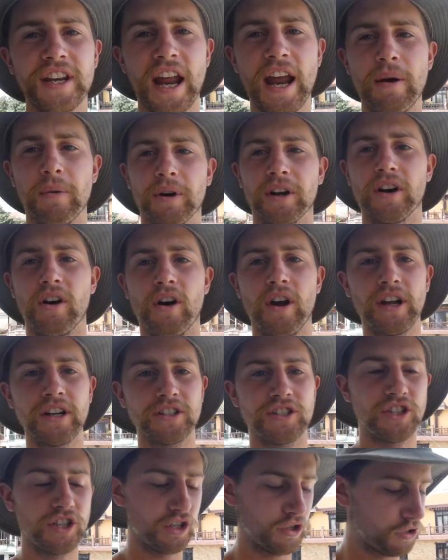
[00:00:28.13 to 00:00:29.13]
Today we're
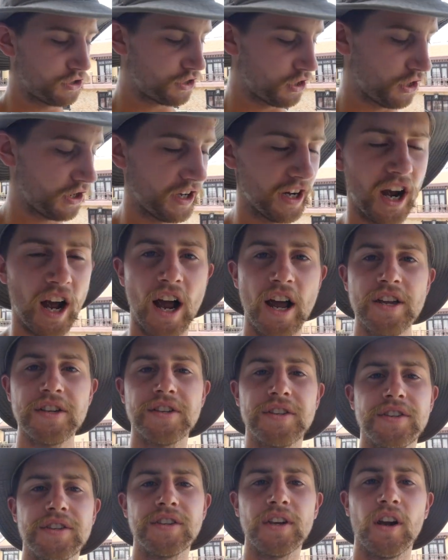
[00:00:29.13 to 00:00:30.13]
going to show you
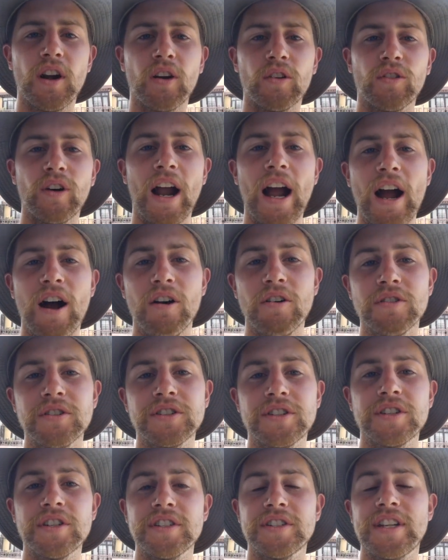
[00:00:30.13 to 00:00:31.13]
guys
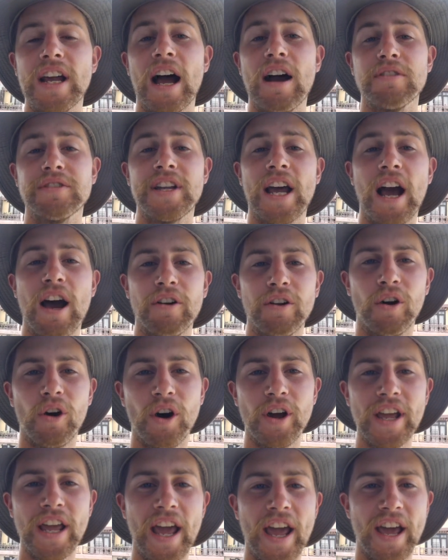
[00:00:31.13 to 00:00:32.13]
around downtown
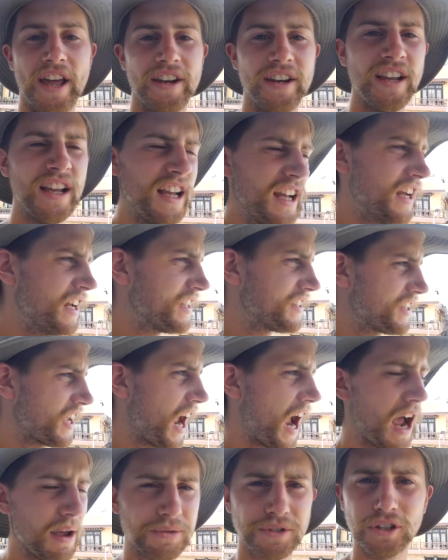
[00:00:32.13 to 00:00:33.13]
Hoi An.
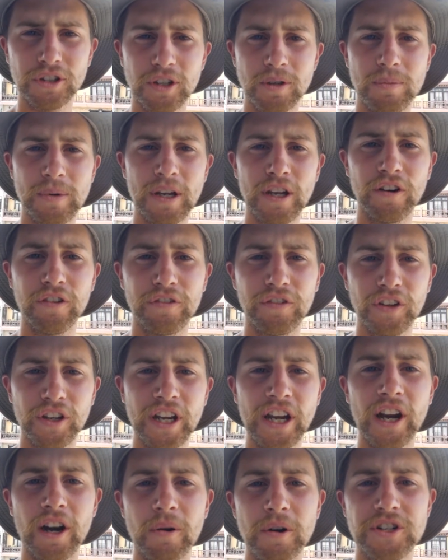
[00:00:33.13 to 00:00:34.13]
Absolutely beautiful
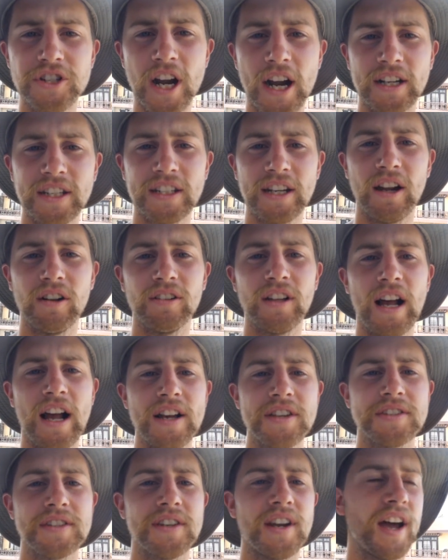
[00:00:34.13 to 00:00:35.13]
here. We checked it out
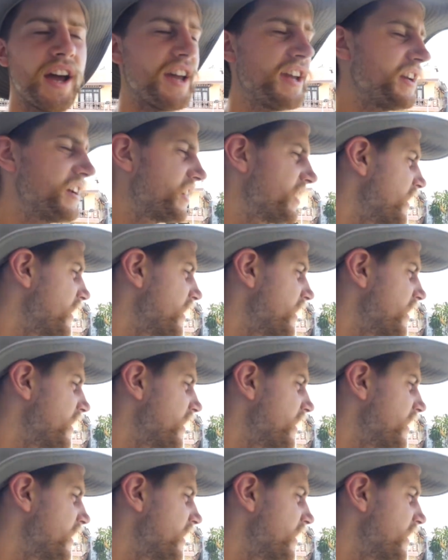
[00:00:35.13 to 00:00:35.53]
last night.